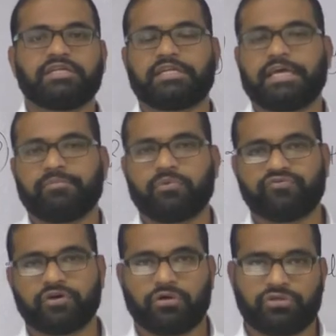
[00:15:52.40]
the time
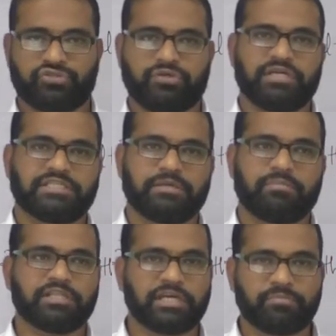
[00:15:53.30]
of the Constituent
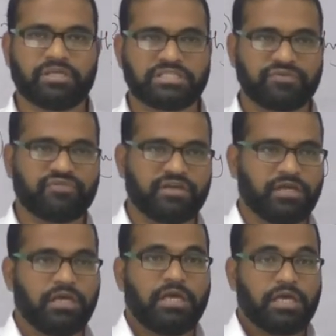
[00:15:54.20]
Assembly. That means if
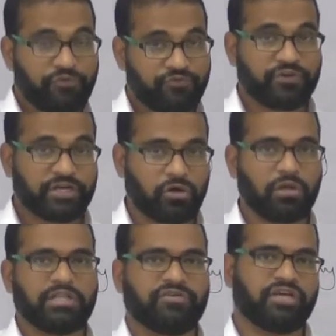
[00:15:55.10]
they if at
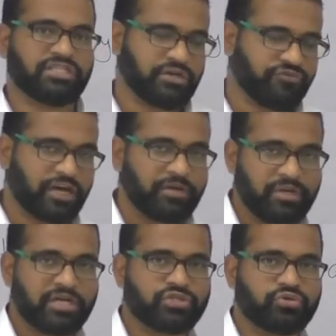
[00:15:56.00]
all they wasted five
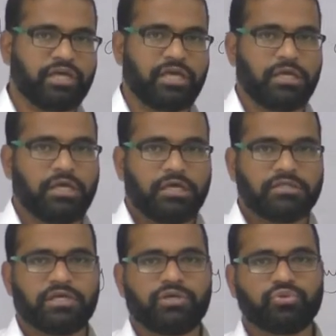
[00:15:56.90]
minutes today,
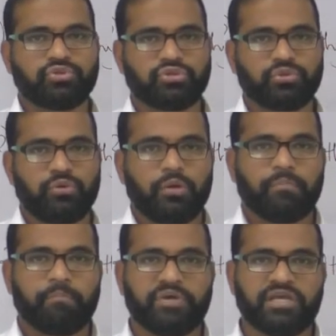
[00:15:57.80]
they used to
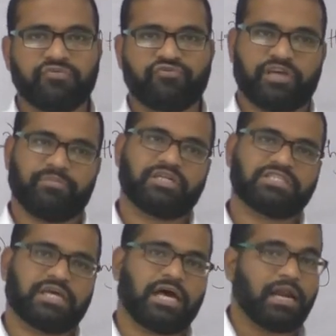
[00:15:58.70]
begin five
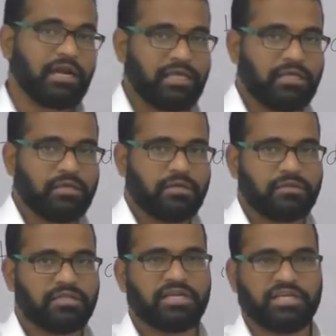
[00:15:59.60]
minutes
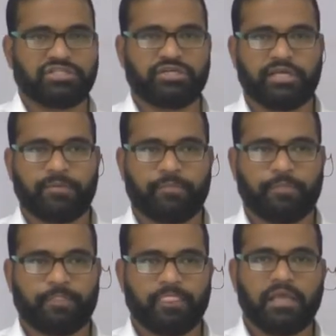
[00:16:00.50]
early the next day.
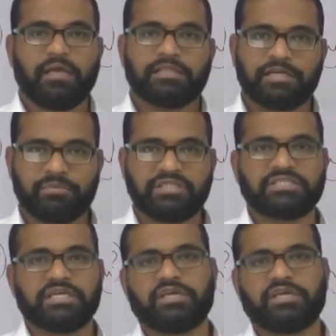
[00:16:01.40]
That means they